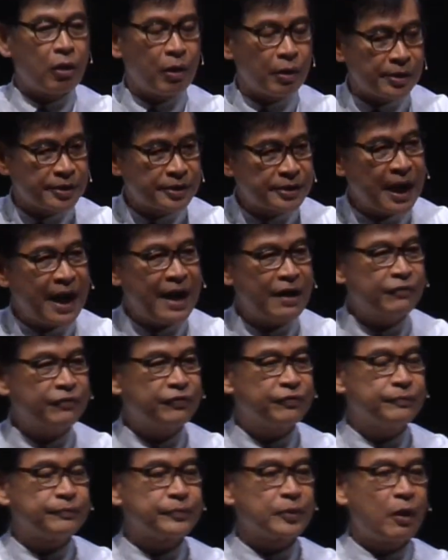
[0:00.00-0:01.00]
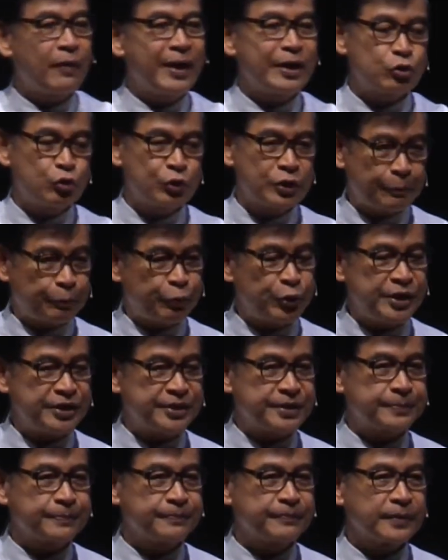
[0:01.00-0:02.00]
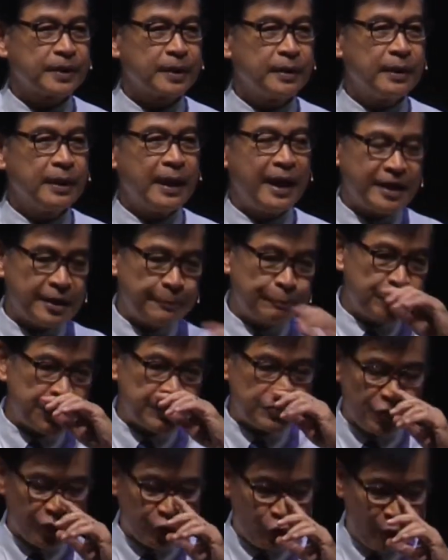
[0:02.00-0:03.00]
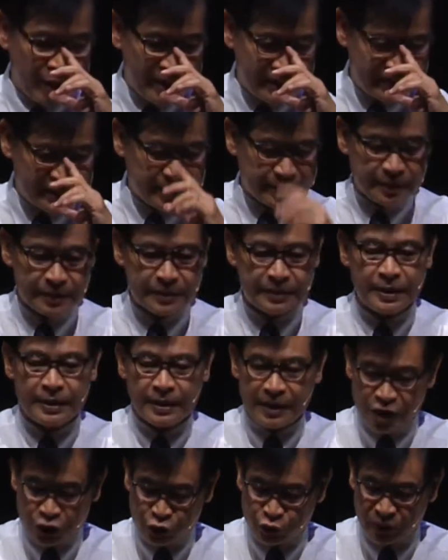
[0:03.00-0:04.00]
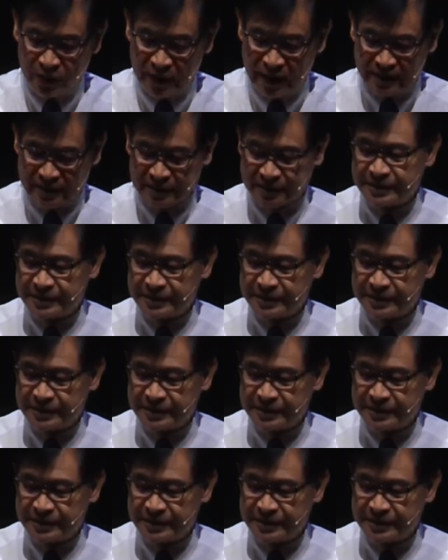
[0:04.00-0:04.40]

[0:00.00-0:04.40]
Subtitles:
or a dove, all right, to the priest. And the priest required the Israelite, the